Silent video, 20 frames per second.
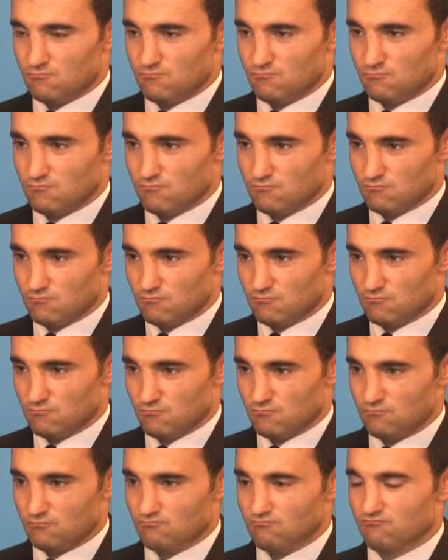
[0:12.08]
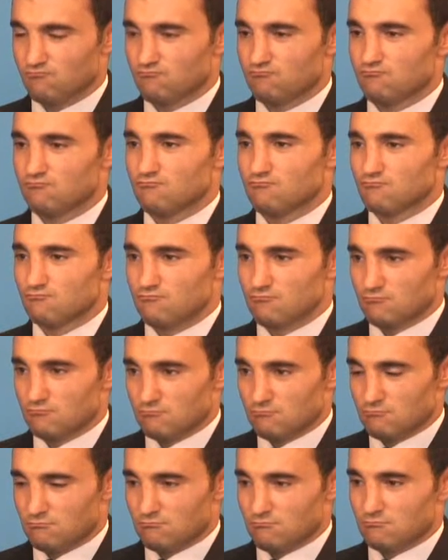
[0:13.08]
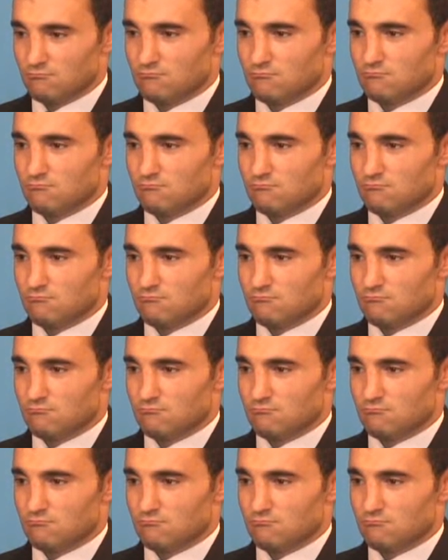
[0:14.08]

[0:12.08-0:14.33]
Nobody speaks.